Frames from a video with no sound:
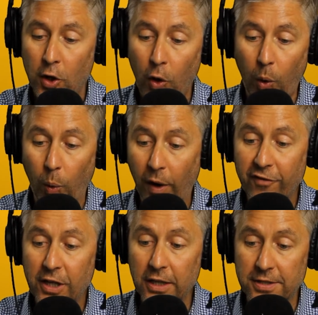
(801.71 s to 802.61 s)
or wherever
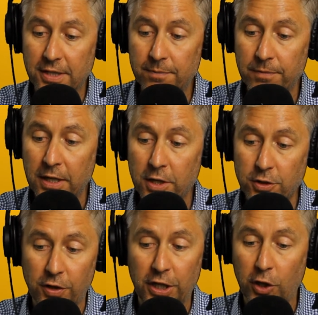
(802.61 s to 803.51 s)
you listen
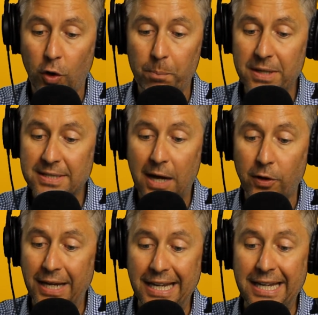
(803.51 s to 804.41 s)
so that you don't miss out
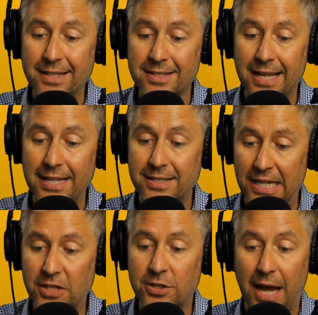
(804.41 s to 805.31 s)
on any insights
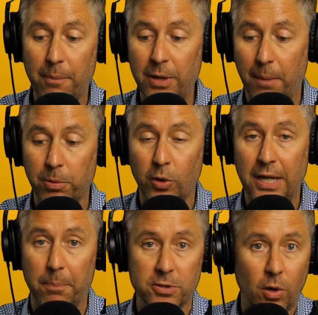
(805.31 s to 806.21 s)
each time we upload an
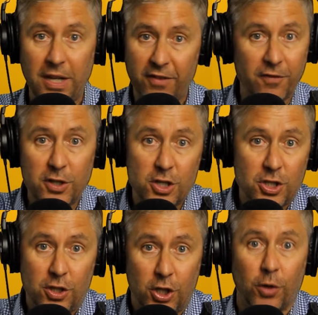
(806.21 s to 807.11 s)
episode, even if you're
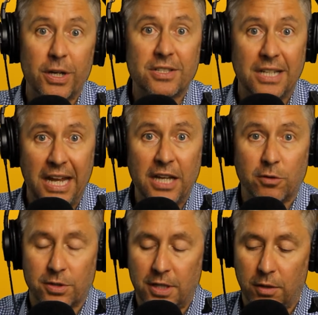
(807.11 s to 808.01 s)
just curious and
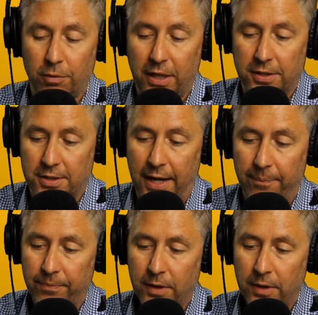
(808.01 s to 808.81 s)
interested in real estate.